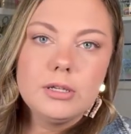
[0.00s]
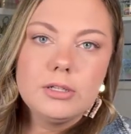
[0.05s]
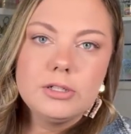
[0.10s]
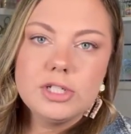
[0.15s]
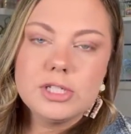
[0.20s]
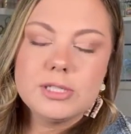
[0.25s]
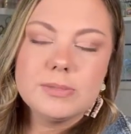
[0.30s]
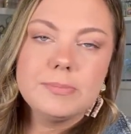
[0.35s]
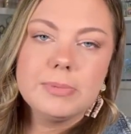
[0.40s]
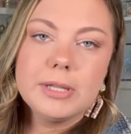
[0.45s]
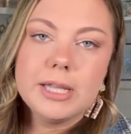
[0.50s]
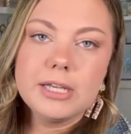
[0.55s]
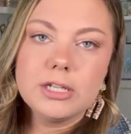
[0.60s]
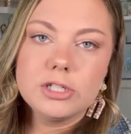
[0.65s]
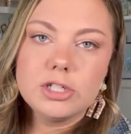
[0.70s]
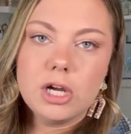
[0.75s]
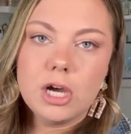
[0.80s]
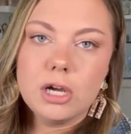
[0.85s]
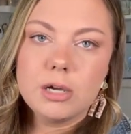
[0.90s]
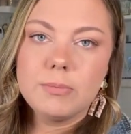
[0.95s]
just a blank
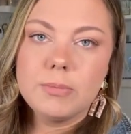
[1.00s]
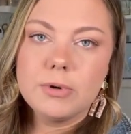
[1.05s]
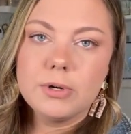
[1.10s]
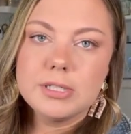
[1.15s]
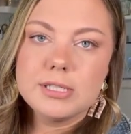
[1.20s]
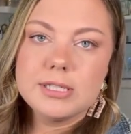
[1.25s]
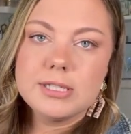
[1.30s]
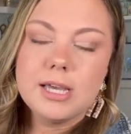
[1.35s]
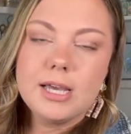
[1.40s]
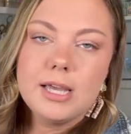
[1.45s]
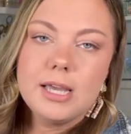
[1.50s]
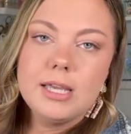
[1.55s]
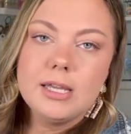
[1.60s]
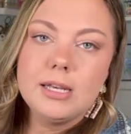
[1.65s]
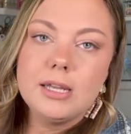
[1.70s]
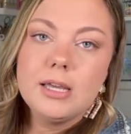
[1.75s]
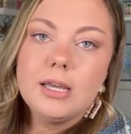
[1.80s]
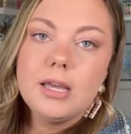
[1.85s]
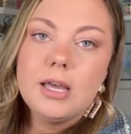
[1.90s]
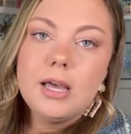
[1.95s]
chalkboard
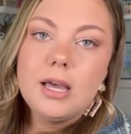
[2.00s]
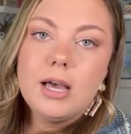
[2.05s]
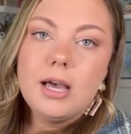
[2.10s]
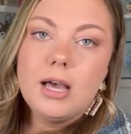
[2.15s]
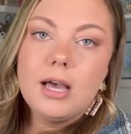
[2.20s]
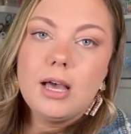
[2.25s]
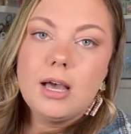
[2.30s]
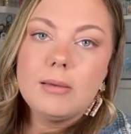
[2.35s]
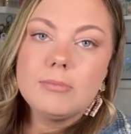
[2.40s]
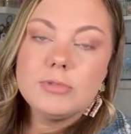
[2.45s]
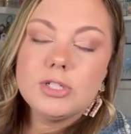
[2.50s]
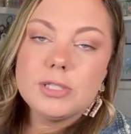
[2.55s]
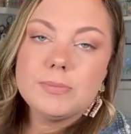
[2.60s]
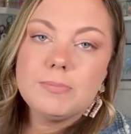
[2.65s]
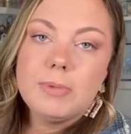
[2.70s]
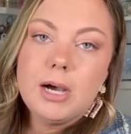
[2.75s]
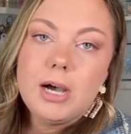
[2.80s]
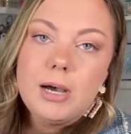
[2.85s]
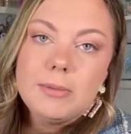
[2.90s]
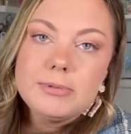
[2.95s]
sign, um, just
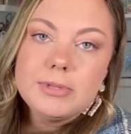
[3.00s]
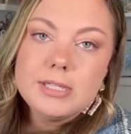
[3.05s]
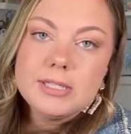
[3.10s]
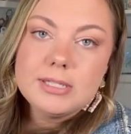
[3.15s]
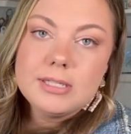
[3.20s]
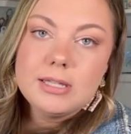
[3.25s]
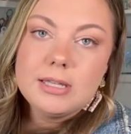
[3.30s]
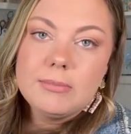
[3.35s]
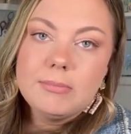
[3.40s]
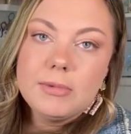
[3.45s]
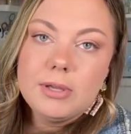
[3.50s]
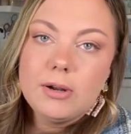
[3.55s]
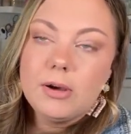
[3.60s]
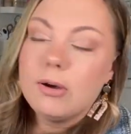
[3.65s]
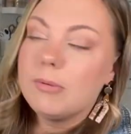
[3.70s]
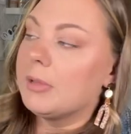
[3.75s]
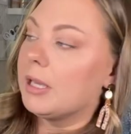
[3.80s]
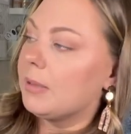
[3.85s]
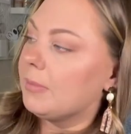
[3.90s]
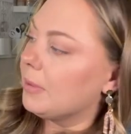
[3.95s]
pop this in the
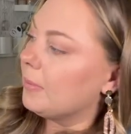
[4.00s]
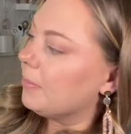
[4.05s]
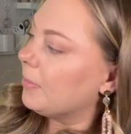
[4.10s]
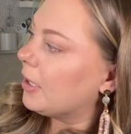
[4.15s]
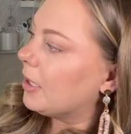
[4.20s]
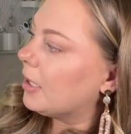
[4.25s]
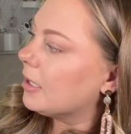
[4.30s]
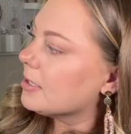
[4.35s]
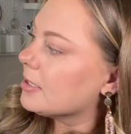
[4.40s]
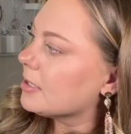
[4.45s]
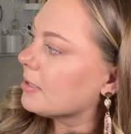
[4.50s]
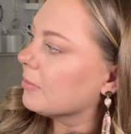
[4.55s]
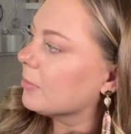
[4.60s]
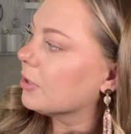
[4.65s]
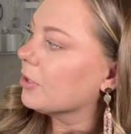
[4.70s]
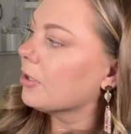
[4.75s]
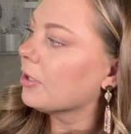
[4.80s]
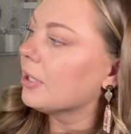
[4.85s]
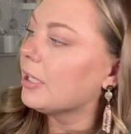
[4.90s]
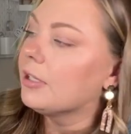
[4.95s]
middle, maybe put some
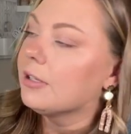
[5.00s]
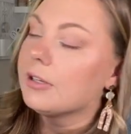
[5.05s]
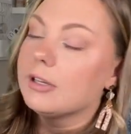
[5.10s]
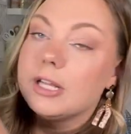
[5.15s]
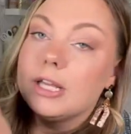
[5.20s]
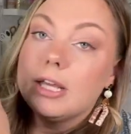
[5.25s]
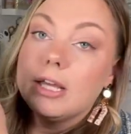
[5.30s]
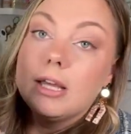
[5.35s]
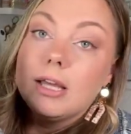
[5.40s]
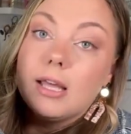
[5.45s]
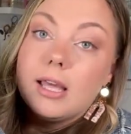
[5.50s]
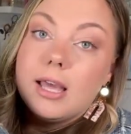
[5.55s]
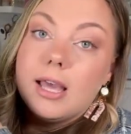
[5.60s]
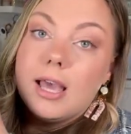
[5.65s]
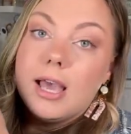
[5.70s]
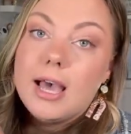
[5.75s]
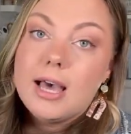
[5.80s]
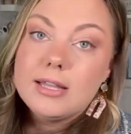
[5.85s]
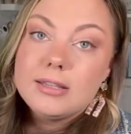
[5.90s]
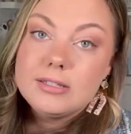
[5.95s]
greenery
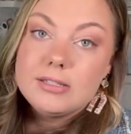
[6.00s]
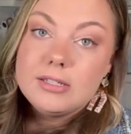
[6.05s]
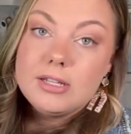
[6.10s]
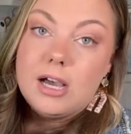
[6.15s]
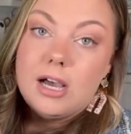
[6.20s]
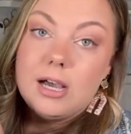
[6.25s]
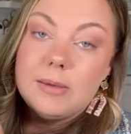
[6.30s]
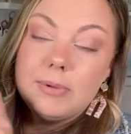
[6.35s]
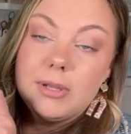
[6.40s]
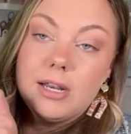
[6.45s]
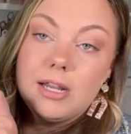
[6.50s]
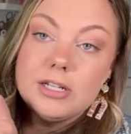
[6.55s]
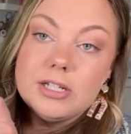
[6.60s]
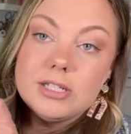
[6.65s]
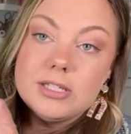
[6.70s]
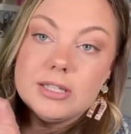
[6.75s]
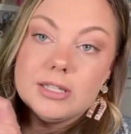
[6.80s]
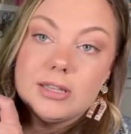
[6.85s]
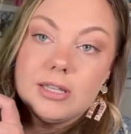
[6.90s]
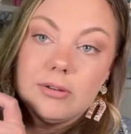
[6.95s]
at the top, and I
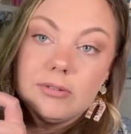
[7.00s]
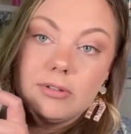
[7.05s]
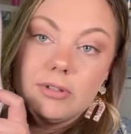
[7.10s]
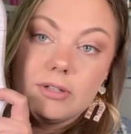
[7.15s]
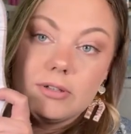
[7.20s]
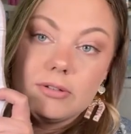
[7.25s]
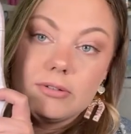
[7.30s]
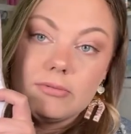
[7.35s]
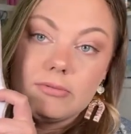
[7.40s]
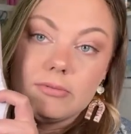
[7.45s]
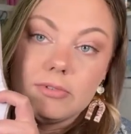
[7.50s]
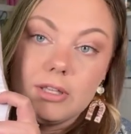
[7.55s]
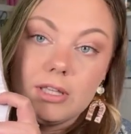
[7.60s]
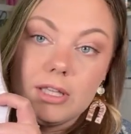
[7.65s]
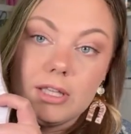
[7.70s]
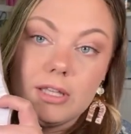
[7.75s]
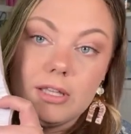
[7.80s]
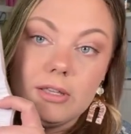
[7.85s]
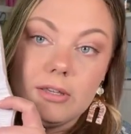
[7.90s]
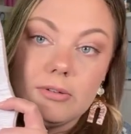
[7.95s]
just think that would look really
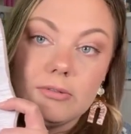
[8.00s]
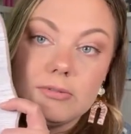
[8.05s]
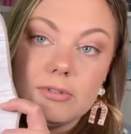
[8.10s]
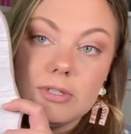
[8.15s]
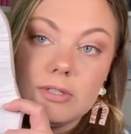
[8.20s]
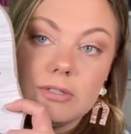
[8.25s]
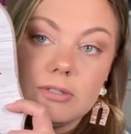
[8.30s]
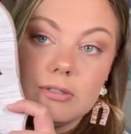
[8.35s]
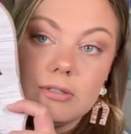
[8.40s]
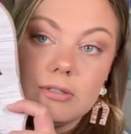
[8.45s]
cute.